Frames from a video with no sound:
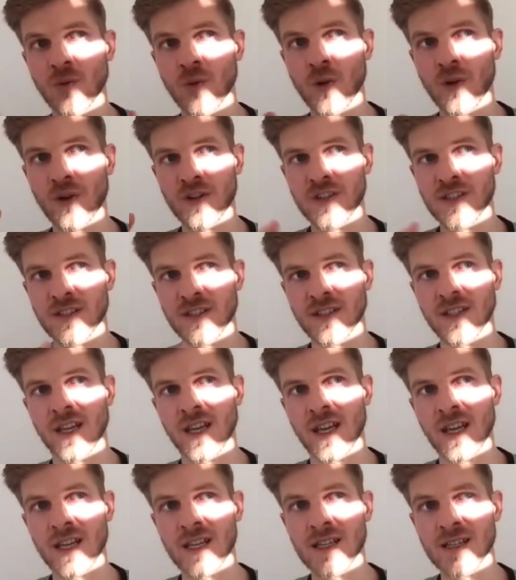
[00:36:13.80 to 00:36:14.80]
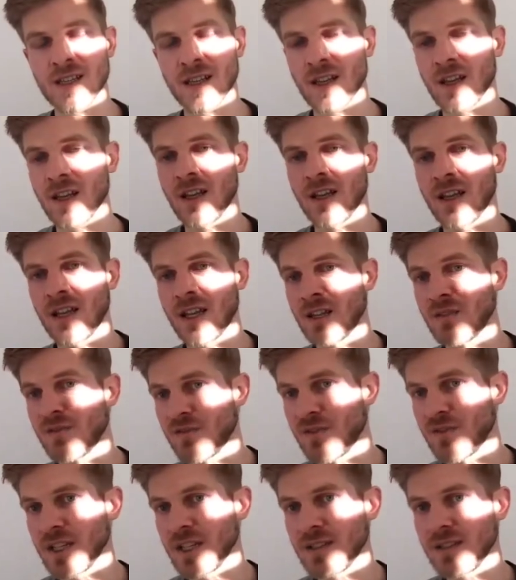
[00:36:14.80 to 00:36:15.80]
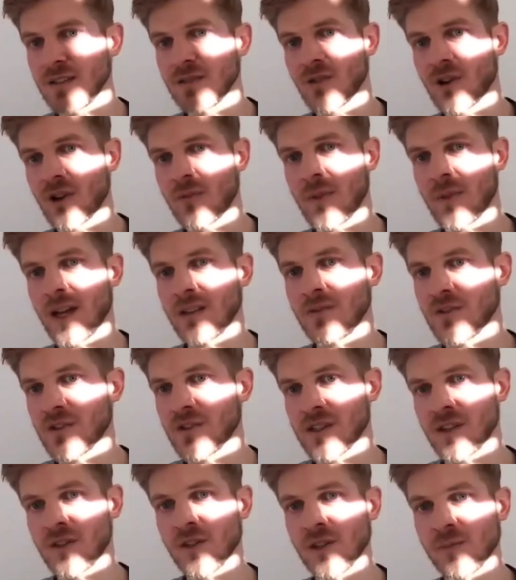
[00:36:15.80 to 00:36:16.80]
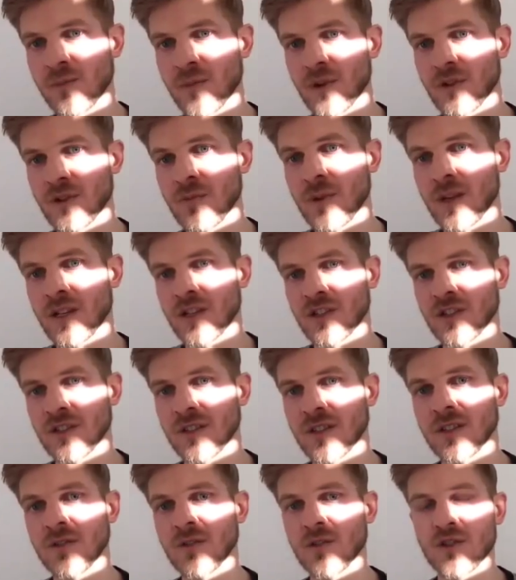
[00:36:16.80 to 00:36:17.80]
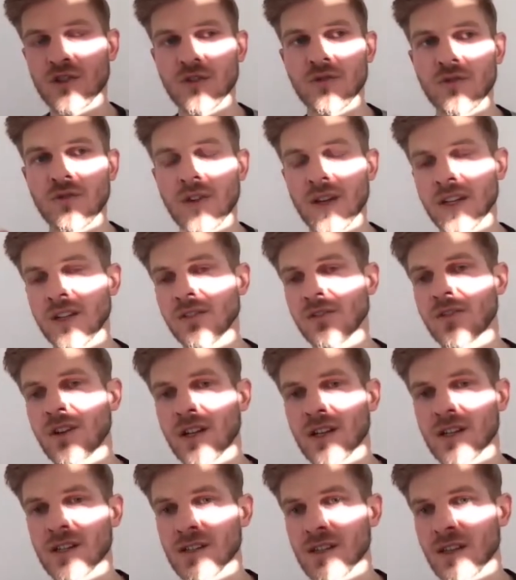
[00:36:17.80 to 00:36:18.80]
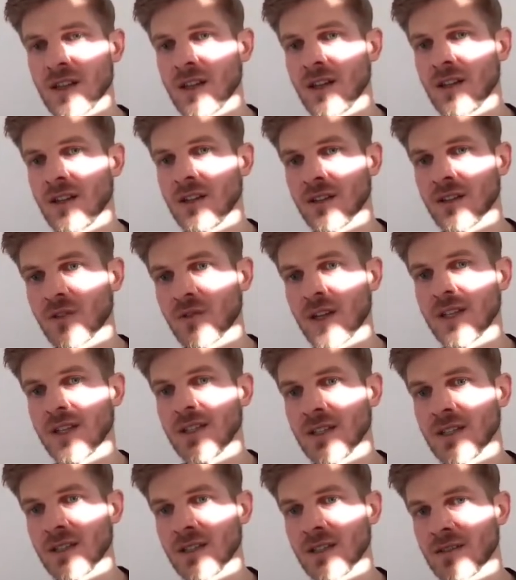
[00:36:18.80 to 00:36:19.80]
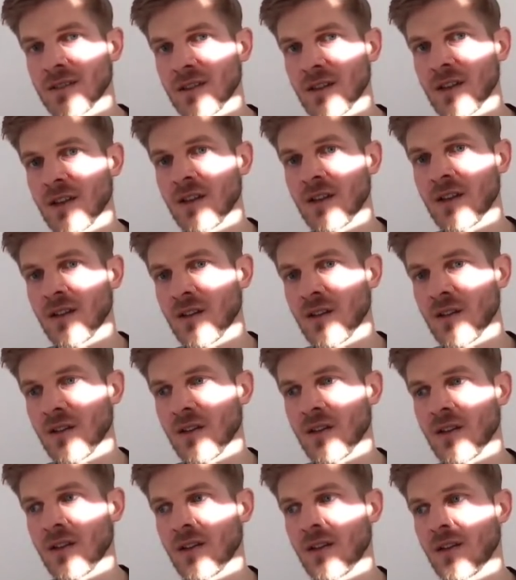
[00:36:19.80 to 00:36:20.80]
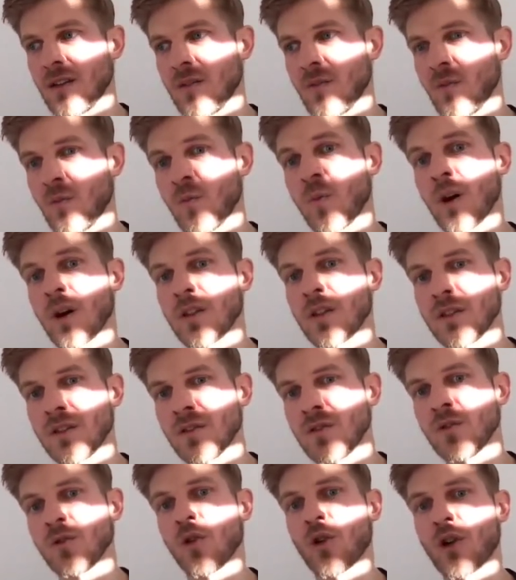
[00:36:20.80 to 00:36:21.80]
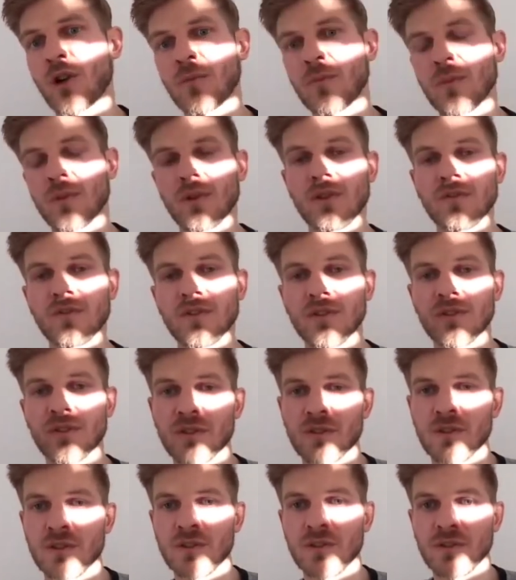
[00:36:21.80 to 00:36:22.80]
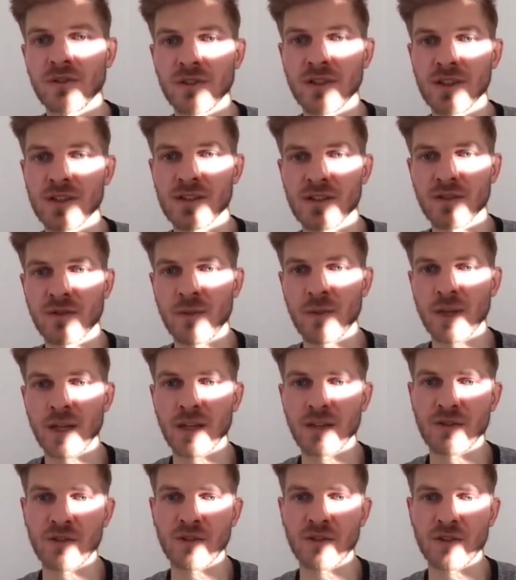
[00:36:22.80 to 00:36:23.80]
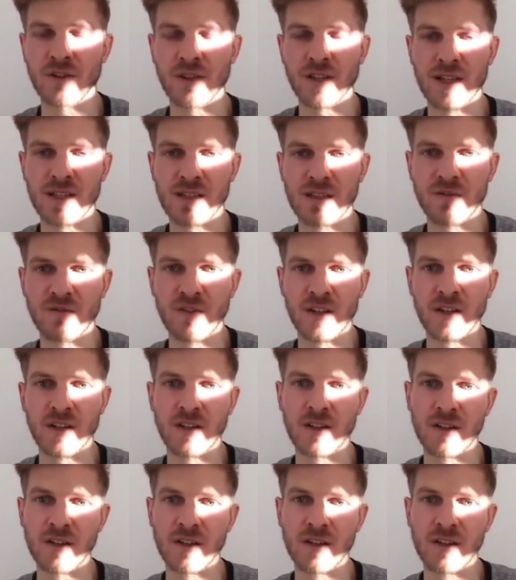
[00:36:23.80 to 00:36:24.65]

worst case infinity norm adversarial perturbation, then you should regularize the gradient one norm of your discriminator or classifier.